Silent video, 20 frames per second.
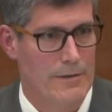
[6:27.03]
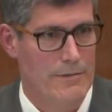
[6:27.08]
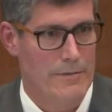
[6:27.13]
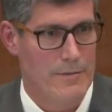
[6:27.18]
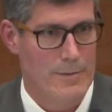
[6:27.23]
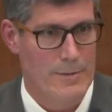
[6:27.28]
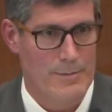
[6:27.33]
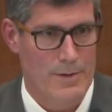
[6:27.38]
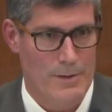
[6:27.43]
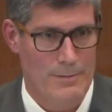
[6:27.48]

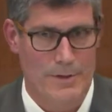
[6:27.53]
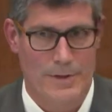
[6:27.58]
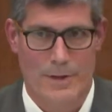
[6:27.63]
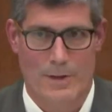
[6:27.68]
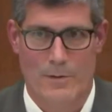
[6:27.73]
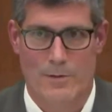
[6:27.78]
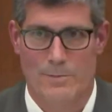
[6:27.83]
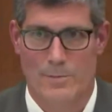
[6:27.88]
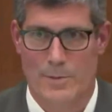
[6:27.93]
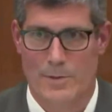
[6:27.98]
from a public
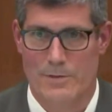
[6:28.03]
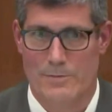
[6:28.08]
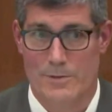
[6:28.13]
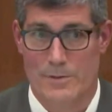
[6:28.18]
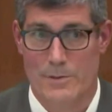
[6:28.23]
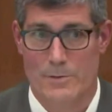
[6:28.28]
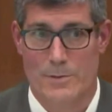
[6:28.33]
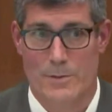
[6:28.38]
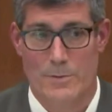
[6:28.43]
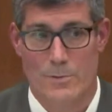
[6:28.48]
health point of
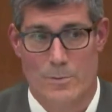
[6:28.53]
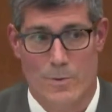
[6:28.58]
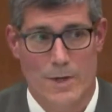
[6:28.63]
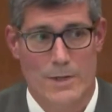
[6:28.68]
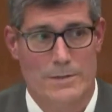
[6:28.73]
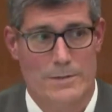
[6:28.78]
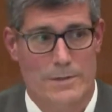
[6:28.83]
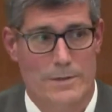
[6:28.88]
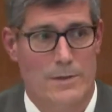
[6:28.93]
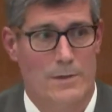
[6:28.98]
view, you
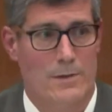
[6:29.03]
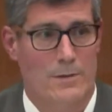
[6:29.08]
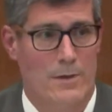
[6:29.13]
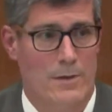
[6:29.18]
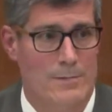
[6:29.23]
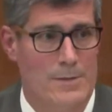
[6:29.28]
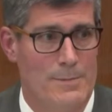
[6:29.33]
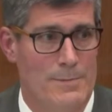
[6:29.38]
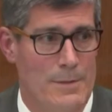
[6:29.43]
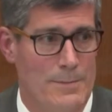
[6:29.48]
want to know how
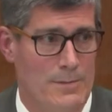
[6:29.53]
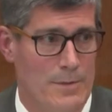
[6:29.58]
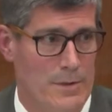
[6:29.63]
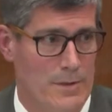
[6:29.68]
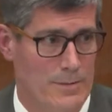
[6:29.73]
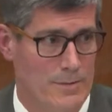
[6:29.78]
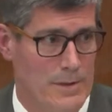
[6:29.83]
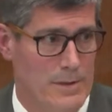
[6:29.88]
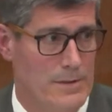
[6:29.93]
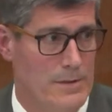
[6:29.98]
many people
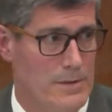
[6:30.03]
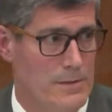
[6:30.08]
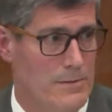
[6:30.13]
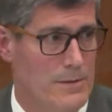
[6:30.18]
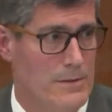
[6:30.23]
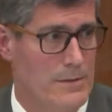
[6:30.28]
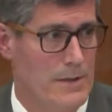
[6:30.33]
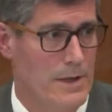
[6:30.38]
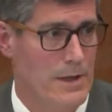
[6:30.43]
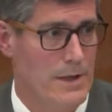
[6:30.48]
committed
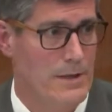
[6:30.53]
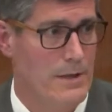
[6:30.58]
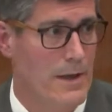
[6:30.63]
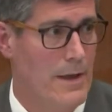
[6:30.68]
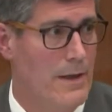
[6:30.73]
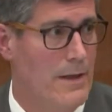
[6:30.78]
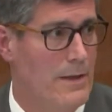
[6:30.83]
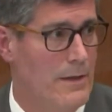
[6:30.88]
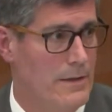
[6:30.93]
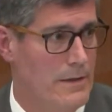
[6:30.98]
suicide
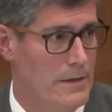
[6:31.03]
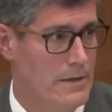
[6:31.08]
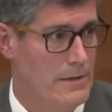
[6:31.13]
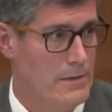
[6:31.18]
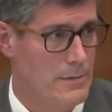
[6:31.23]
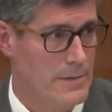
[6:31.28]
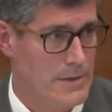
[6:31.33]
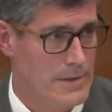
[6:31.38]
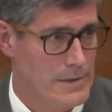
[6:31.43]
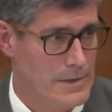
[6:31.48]
in
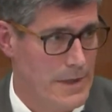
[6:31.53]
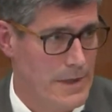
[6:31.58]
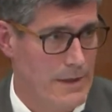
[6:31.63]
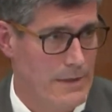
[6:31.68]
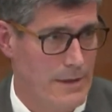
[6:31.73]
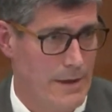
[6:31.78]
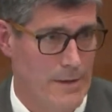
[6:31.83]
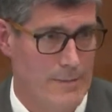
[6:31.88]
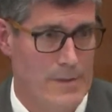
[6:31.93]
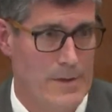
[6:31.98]
your state,
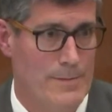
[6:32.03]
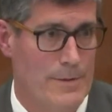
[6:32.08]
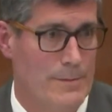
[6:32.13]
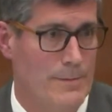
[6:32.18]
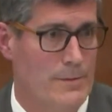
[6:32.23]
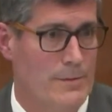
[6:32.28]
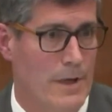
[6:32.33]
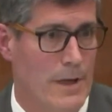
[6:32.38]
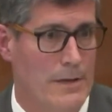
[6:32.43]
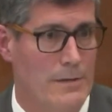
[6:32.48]
how many
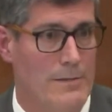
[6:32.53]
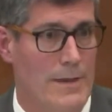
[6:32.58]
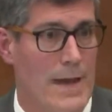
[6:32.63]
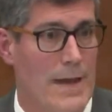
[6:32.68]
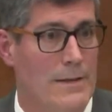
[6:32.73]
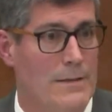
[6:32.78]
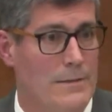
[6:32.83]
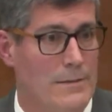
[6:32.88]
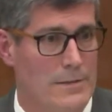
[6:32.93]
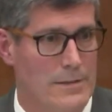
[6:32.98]
people died of
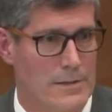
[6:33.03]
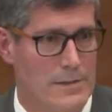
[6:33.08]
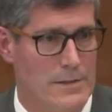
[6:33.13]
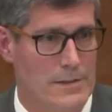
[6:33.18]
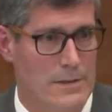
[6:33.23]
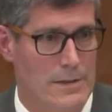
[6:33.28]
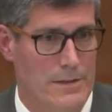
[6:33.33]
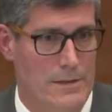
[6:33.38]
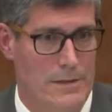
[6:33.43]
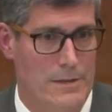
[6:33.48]
accidents
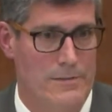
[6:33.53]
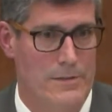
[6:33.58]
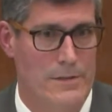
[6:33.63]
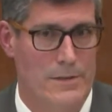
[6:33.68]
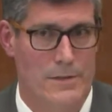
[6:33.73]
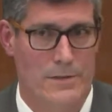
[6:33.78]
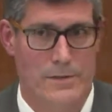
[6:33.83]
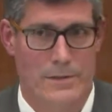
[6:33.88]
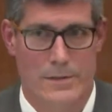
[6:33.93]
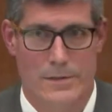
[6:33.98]
in a given
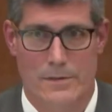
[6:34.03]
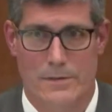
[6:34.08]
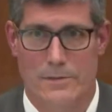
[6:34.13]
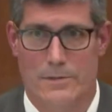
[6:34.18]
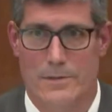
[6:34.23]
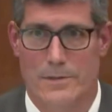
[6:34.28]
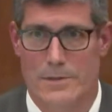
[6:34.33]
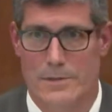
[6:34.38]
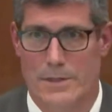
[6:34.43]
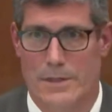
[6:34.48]
year in
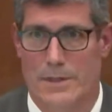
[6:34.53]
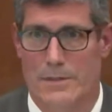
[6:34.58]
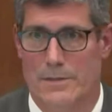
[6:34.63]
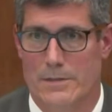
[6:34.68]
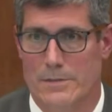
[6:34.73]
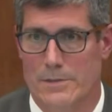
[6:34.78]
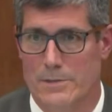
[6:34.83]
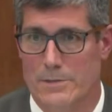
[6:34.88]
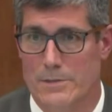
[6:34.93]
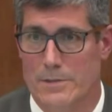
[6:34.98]
your state.
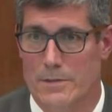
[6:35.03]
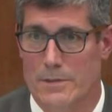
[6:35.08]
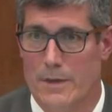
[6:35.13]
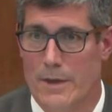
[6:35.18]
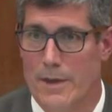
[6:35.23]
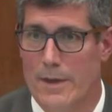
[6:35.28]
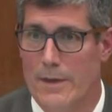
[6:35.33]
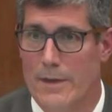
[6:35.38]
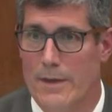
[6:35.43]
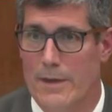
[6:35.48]
And so
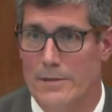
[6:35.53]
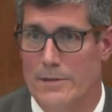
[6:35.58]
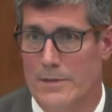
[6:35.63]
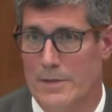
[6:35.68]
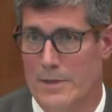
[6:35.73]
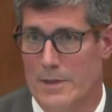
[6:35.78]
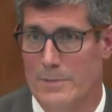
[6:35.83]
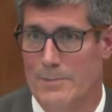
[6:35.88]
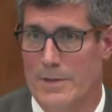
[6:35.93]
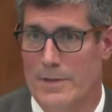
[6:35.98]
it's a
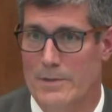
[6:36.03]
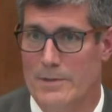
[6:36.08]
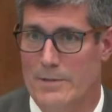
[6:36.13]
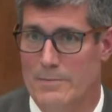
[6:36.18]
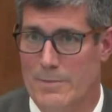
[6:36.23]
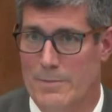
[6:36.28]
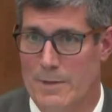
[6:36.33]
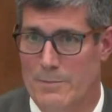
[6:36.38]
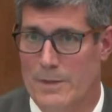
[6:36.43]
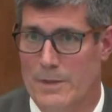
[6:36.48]
key piece of
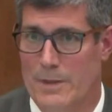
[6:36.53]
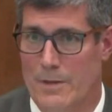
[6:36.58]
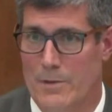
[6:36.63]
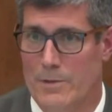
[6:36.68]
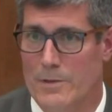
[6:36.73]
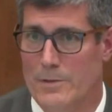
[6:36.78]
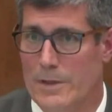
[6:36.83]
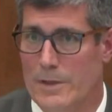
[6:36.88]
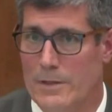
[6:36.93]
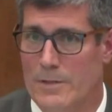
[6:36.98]
public
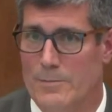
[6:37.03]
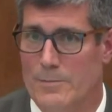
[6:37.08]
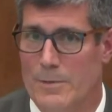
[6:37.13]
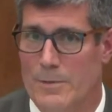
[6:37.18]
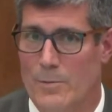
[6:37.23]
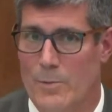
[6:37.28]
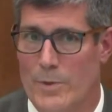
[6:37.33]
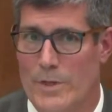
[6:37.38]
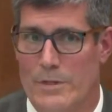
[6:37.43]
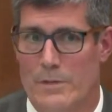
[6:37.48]
health data,
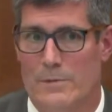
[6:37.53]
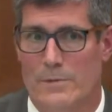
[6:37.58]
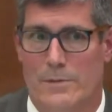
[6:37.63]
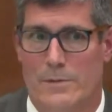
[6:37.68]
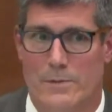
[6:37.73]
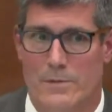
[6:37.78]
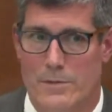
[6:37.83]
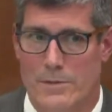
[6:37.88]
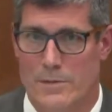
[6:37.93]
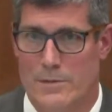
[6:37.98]
but we don't
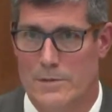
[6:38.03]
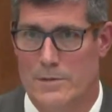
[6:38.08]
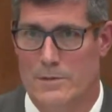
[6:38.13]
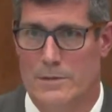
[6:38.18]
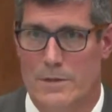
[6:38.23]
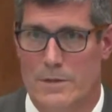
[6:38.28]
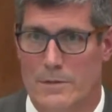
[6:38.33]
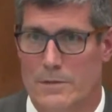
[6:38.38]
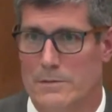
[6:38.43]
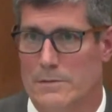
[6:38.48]
use it as a
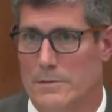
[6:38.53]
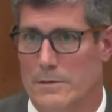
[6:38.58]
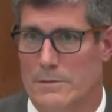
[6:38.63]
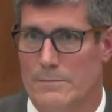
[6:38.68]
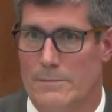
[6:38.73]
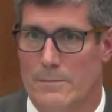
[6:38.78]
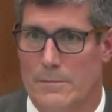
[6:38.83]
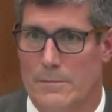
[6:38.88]
legal term.